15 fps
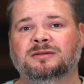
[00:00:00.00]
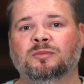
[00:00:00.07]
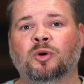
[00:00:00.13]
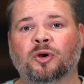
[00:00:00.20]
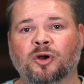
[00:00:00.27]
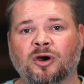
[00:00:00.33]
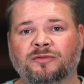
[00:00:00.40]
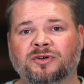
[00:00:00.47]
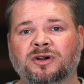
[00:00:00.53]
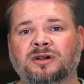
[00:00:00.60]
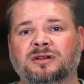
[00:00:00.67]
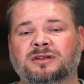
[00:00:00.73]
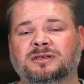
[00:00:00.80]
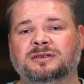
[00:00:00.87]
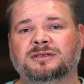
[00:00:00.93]
Moreover,
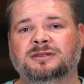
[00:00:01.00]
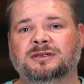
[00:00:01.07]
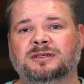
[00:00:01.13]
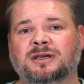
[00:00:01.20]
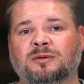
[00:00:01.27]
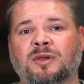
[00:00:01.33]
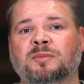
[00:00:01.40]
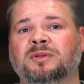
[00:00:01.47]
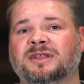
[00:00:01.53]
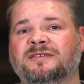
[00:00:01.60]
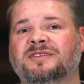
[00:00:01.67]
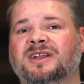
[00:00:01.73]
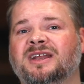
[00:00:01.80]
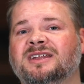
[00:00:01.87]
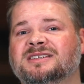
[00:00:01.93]
we believe
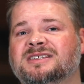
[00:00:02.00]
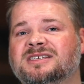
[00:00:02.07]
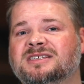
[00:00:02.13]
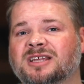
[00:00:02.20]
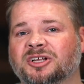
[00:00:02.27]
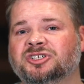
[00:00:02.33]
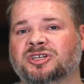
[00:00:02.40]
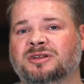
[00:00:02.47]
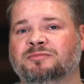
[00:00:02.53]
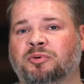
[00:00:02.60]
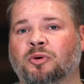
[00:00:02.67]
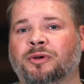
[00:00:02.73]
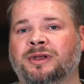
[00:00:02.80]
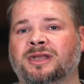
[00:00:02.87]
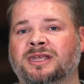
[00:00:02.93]
that it is such an
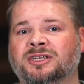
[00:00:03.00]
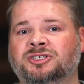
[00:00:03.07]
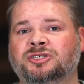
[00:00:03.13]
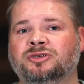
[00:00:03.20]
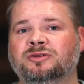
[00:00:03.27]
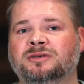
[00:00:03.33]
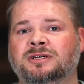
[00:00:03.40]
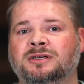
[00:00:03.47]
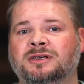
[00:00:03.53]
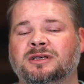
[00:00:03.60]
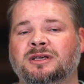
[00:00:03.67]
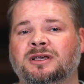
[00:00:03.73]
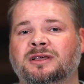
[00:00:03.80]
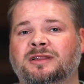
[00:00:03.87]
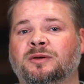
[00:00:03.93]
important issue
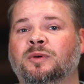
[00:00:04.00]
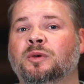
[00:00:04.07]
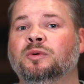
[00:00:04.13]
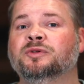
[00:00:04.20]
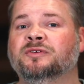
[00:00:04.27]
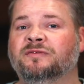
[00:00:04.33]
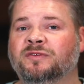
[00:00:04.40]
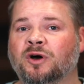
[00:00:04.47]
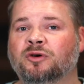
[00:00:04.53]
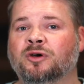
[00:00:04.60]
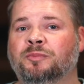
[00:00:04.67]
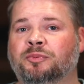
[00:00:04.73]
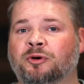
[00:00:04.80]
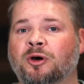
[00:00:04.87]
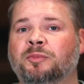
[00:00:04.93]
that we will devote
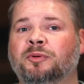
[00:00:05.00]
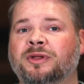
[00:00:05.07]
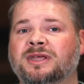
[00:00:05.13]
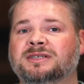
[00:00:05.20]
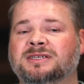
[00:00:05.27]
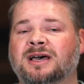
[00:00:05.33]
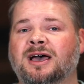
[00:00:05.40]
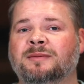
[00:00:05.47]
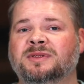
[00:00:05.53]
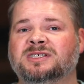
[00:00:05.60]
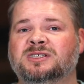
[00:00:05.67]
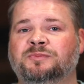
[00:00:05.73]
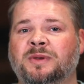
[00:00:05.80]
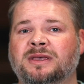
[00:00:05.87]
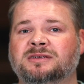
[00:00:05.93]
appropriate time and
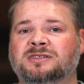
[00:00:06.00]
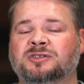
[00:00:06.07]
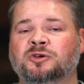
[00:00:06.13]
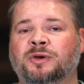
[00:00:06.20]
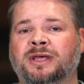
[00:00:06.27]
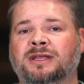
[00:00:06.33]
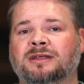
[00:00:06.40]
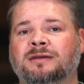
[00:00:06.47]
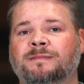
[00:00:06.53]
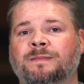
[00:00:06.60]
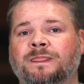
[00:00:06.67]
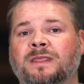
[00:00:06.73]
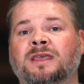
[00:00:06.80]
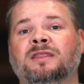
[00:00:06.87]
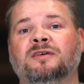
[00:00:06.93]
space to it
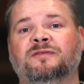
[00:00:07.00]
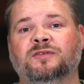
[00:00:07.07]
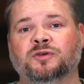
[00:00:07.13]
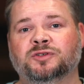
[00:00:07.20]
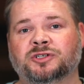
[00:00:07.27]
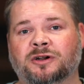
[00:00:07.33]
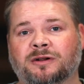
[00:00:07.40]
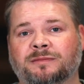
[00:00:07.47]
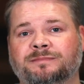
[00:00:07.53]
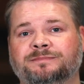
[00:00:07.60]
in the future.